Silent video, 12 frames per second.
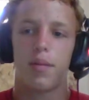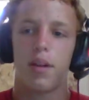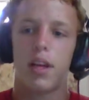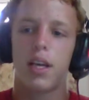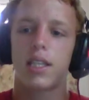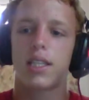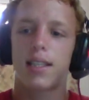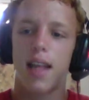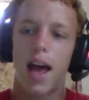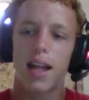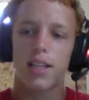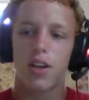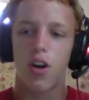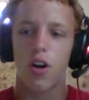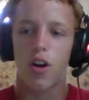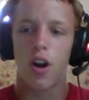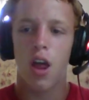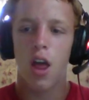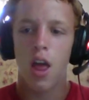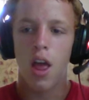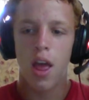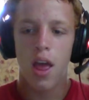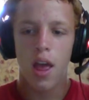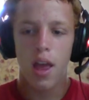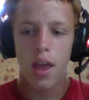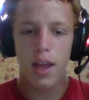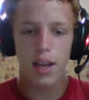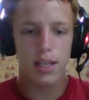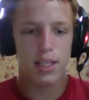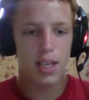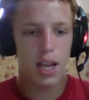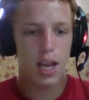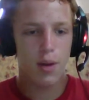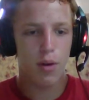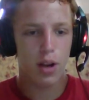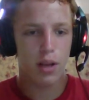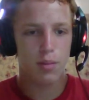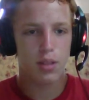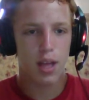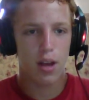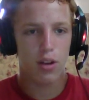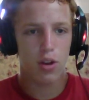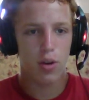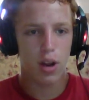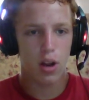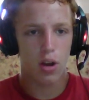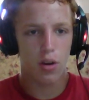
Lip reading: His stats are insane when it comes down to it.